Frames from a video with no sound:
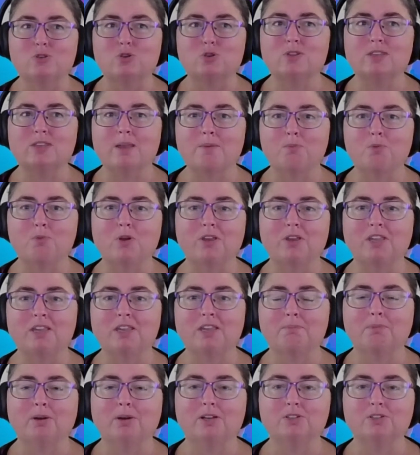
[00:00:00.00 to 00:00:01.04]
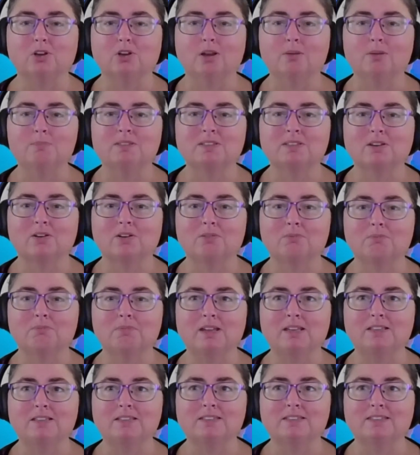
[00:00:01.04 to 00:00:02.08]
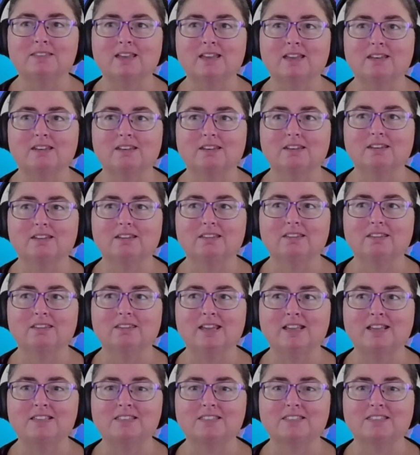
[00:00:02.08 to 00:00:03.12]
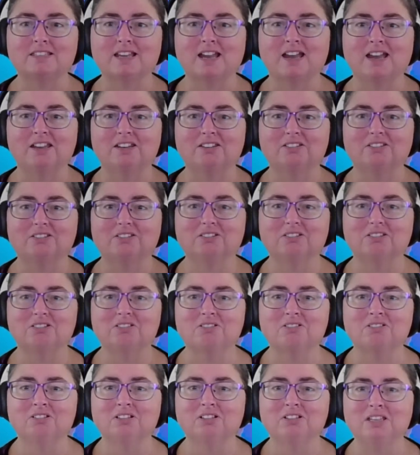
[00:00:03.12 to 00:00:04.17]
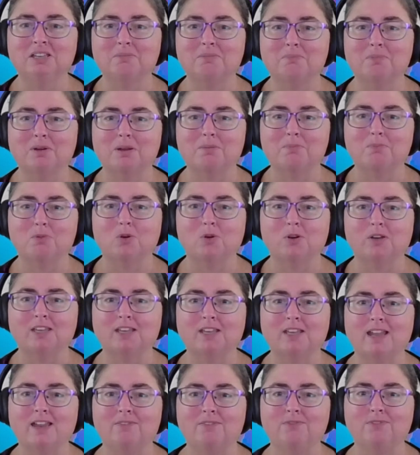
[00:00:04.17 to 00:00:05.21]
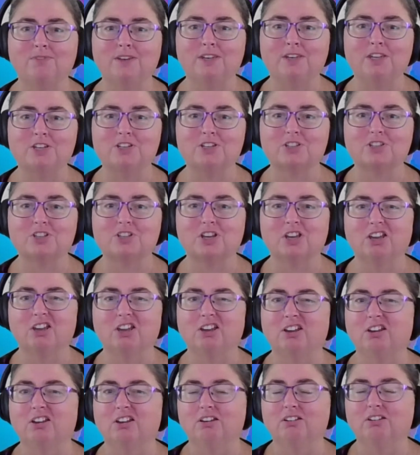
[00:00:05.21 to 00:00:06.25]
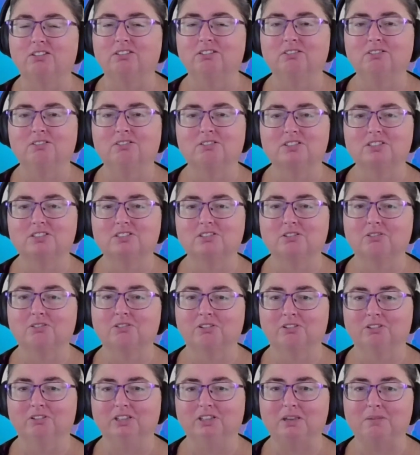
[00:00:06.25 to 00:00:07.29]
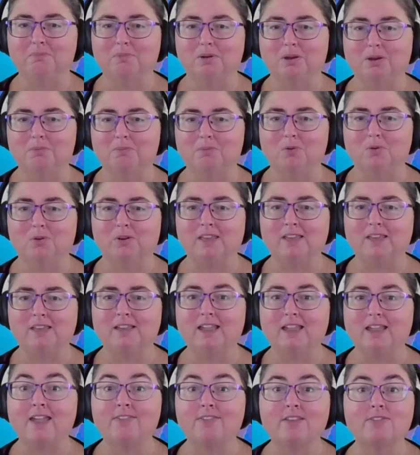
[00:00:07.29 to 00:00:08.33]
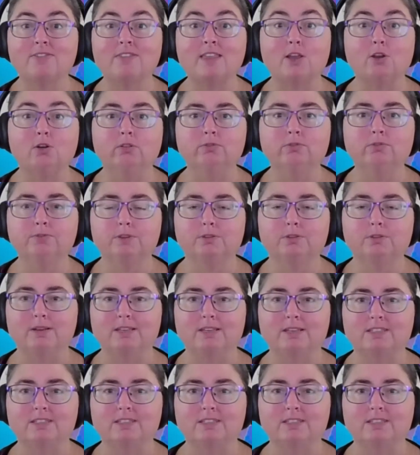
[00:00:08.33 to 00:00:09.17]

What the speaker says: to them, working in my time zone means that they start early in my morning and finish not so early in my morning, and then they're gone for the